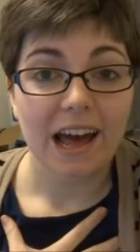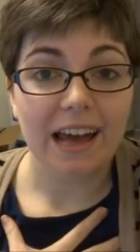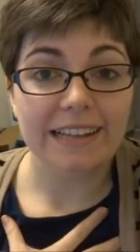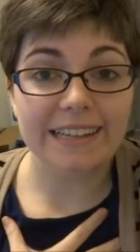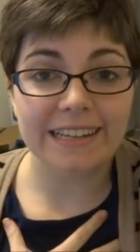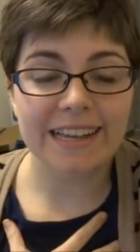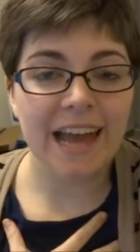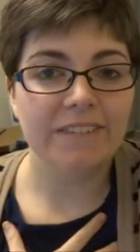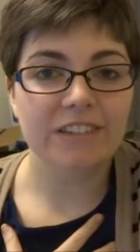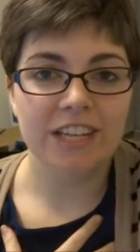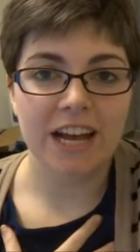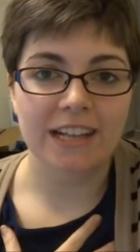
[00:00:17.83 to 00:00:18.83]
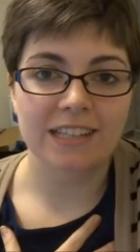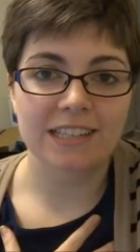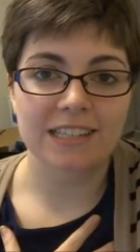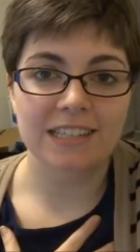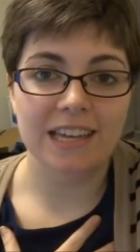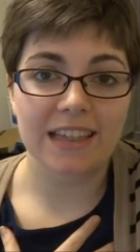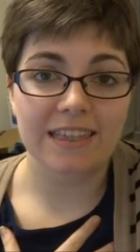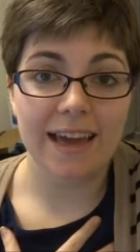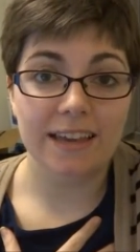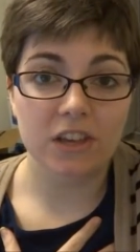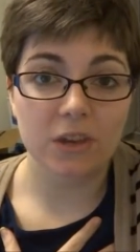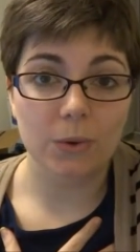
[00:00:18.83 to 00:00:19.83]
I didn't have a chance to say
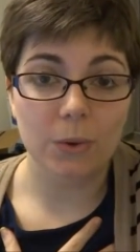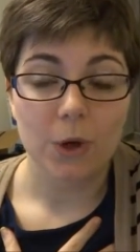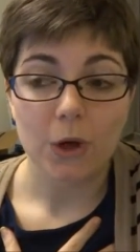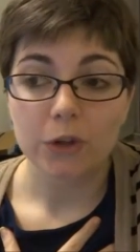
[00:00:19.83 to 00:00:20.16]
thank you